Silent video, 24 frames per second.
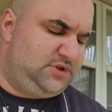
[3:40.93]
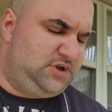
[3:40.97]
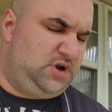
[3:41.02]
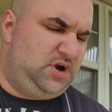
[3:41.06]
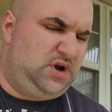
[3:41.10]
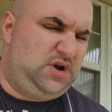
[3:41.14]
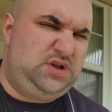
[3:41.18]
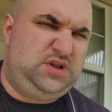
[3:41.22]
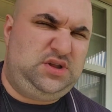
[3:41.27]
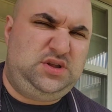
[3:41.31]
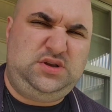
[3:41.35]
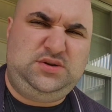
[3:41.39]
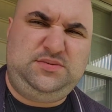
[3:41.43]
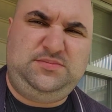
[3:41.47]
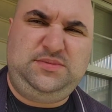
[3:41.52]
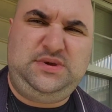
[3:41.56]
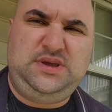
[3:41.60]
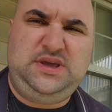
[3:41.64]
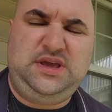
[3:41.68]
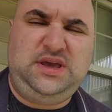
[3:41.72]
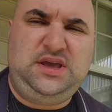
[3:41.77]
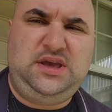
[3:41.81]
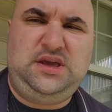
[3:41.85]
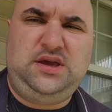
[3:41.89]
call on me.
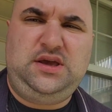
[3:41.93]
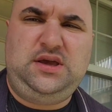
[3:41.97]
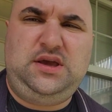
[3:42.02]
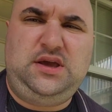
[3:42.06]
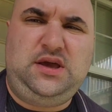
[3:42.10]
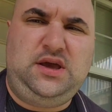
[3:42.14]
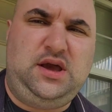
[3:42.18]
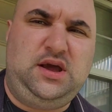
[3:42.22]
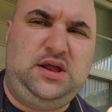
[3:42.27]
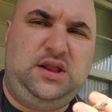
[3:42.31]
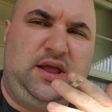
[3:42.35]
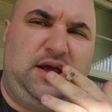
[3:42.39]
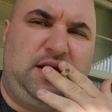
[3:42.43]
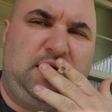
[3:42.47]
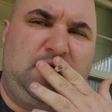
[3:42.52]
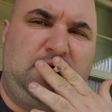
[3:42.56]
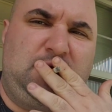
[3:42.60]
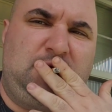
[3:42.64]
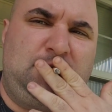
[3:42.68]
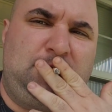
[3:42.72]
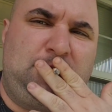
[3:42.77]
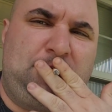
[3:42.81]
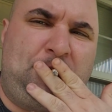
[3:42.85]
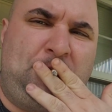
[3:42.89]
I don't like it.